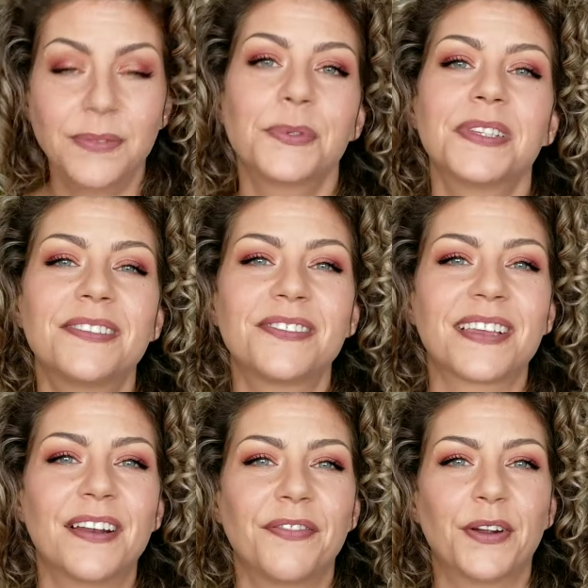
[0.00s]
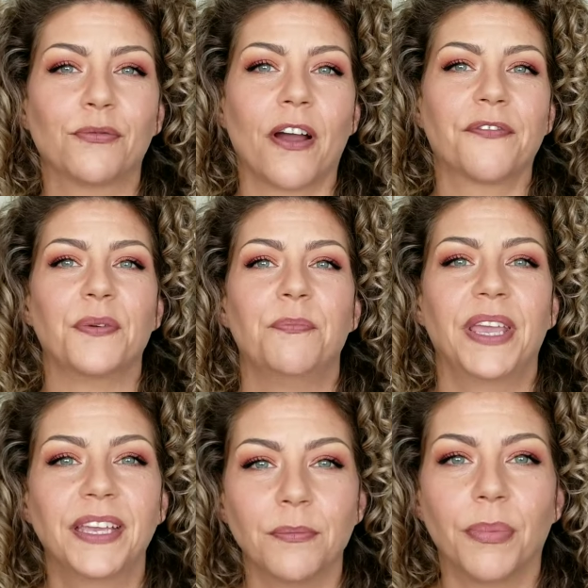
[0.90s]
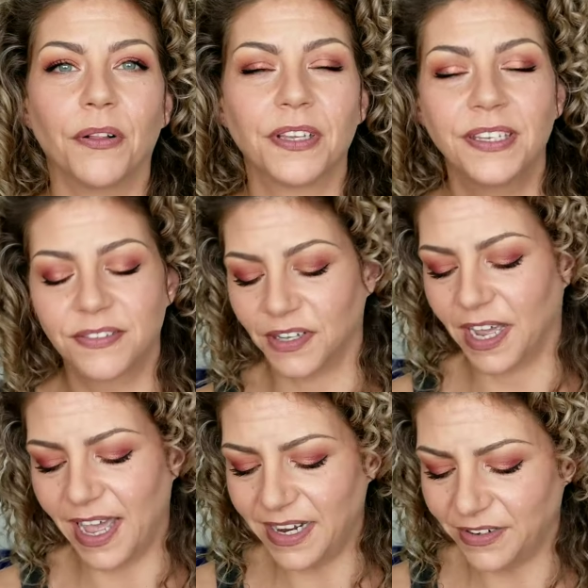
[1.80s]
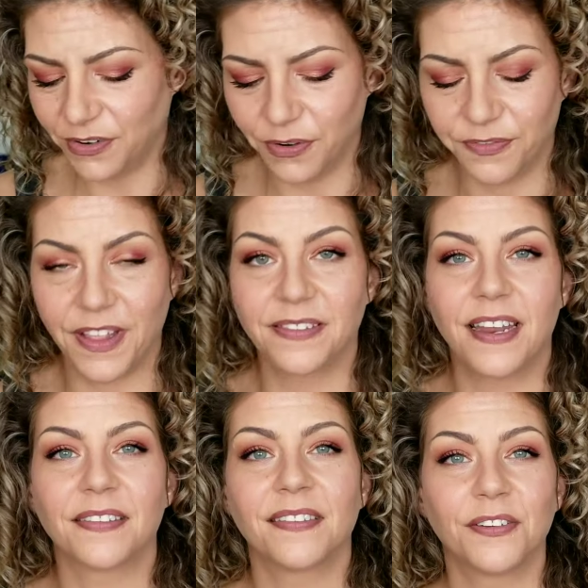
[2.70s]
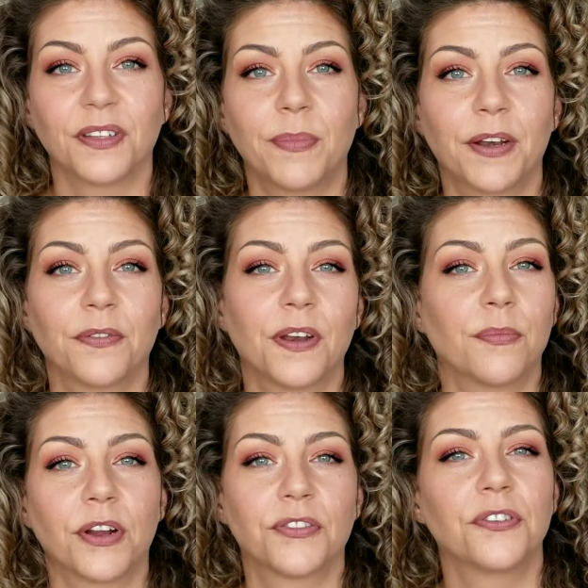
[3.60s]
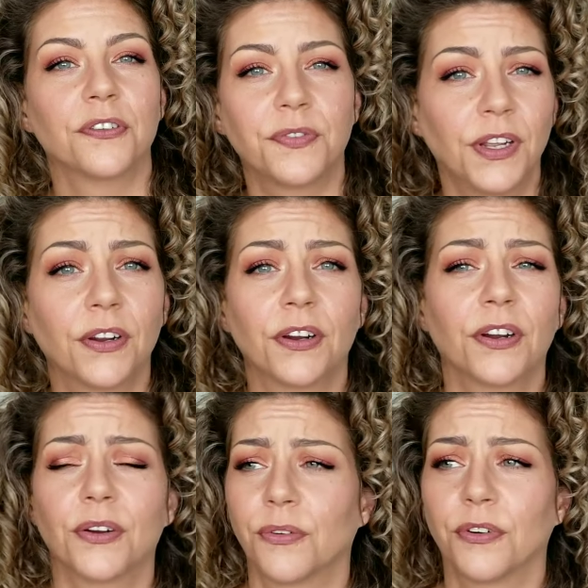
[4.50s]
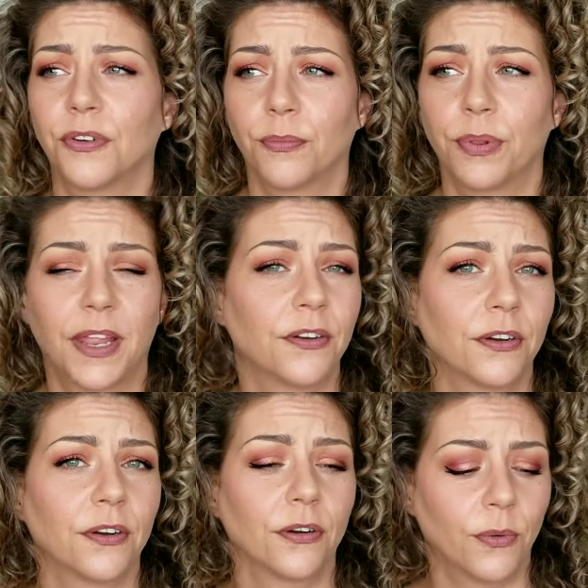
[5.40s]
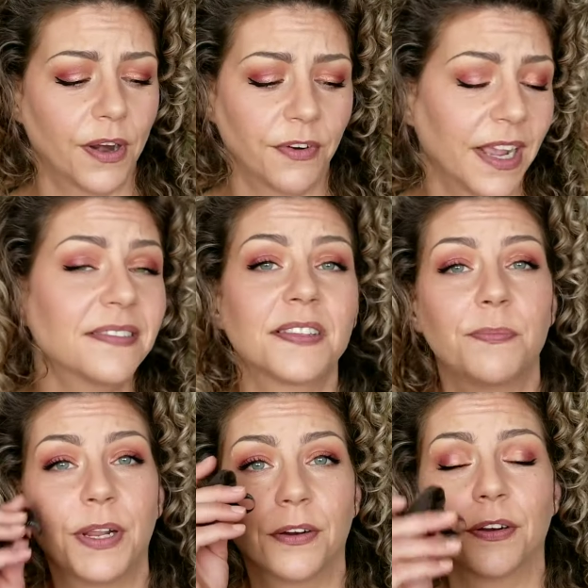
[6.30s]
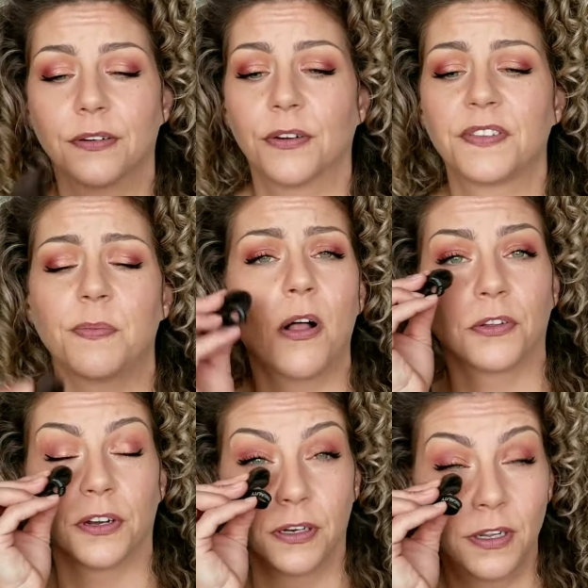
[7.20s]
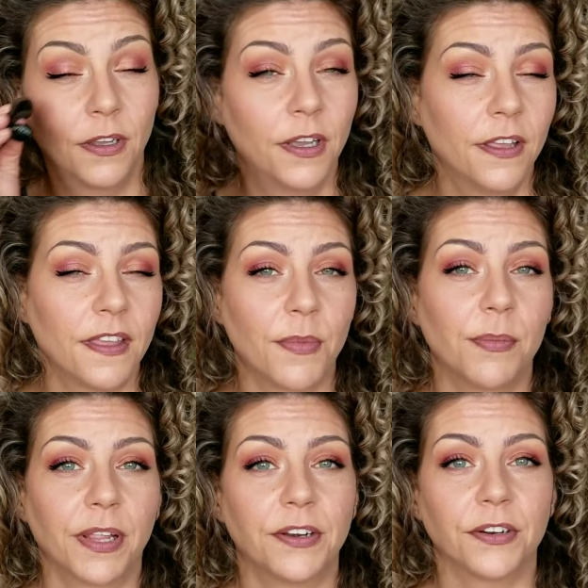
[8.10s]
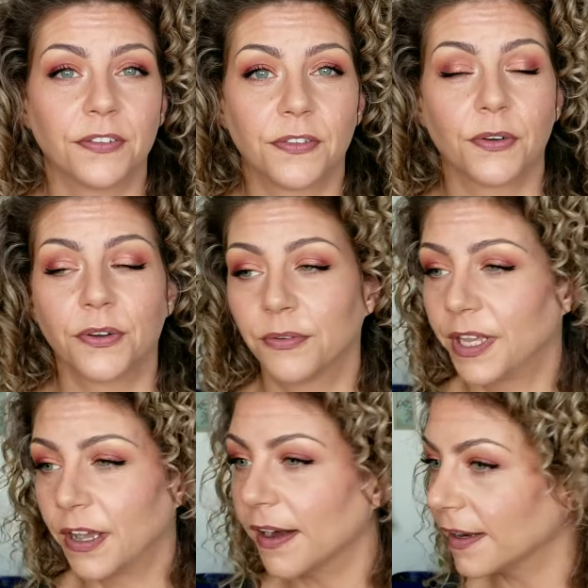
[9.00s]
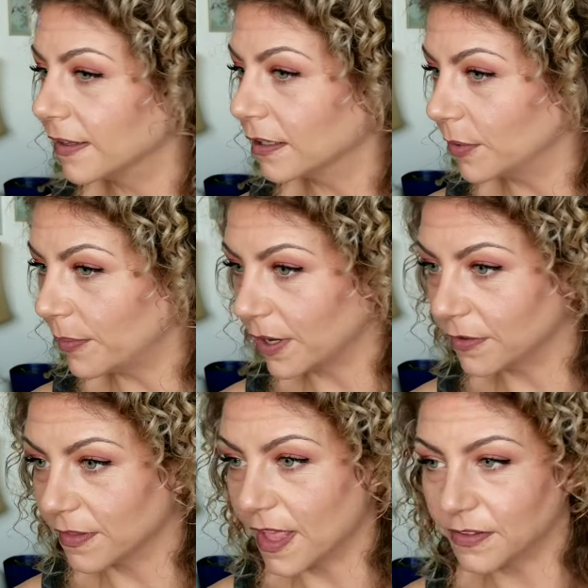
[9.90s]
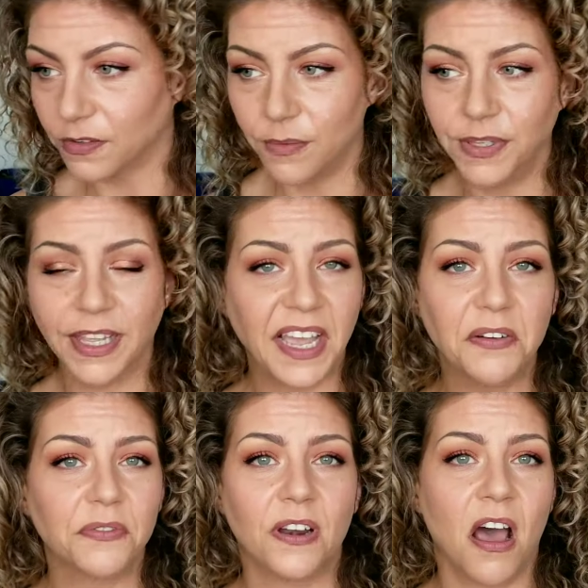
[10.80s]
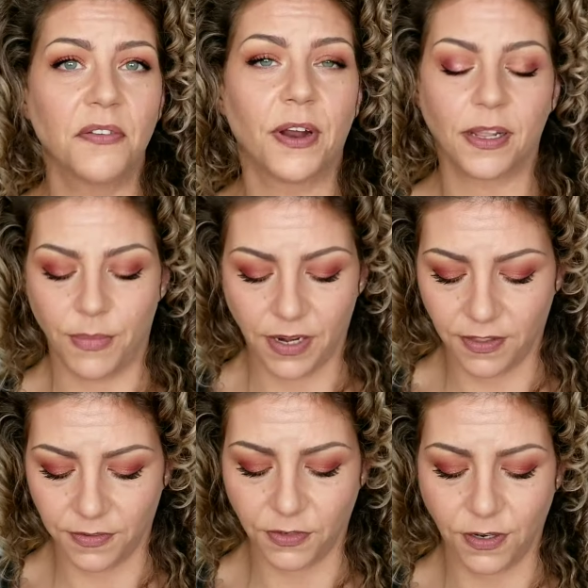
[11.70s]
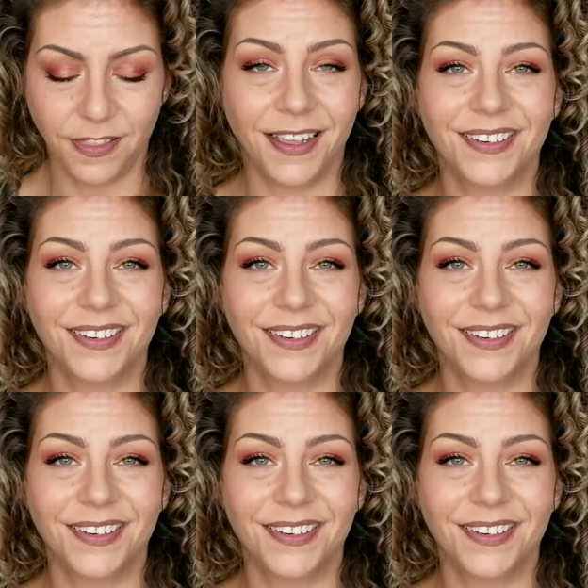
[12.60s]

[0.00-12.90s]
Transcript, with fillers: It was just kind of like rough and big and bulky, so I don't know if that's necessarily better than a brush or your finger or your blender or whatever. I guess it's bigger, or it's smaller than my blender, so it got in a little bit better than that. So I mean, like, I don't not recommend this or anything.